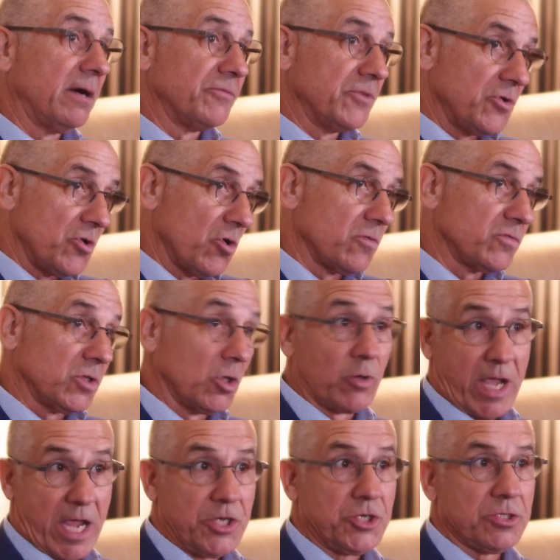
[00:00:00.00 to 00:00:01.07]
of the nerve's
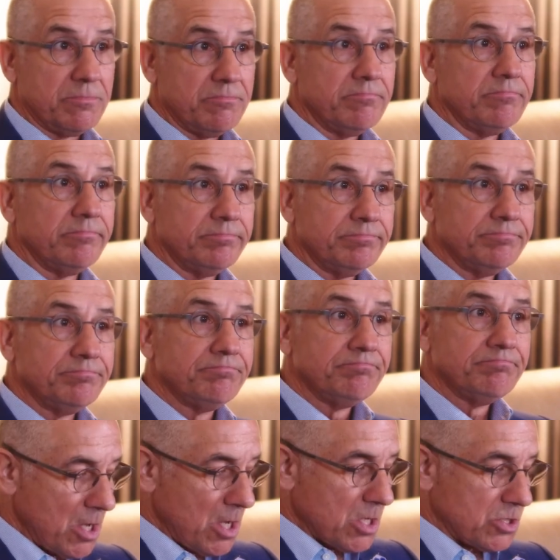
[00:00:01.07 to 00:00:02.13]
location.
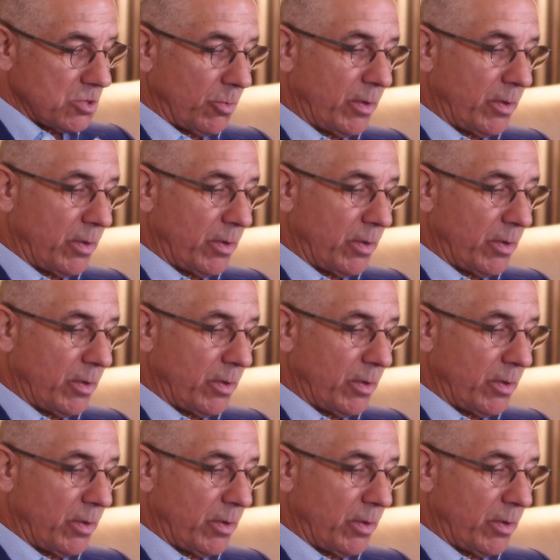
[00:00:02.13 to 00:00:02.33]
So